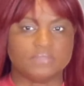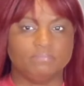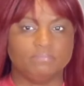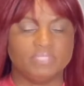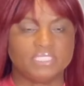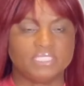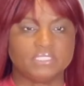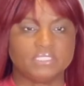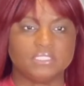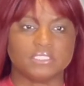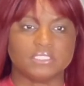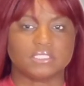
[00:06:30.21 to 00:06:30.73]

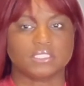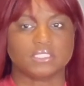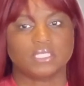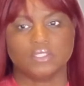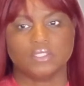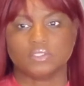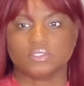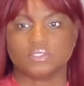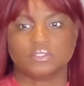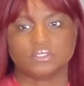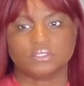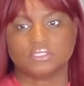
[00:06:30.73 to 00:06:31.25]
business
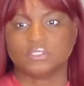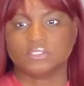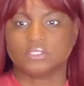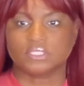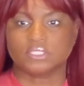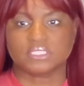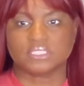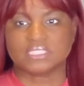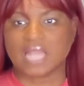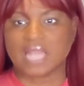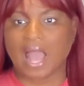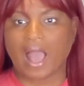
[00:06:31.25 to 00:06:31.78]
skills
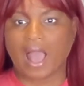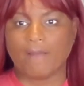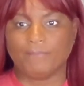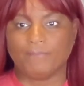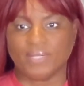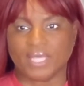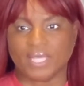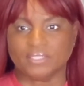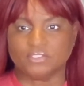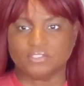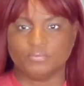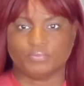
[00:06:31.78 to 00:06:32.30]
does not
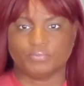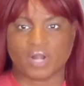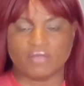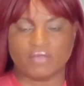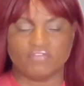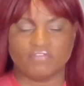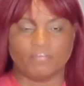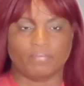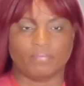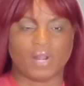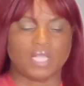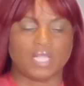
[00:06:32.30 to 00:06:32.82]
apply to
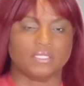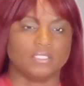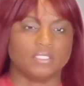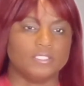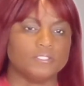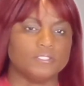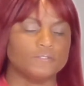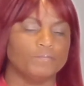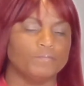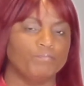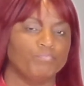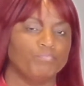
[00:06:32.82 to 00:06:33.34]
private practice.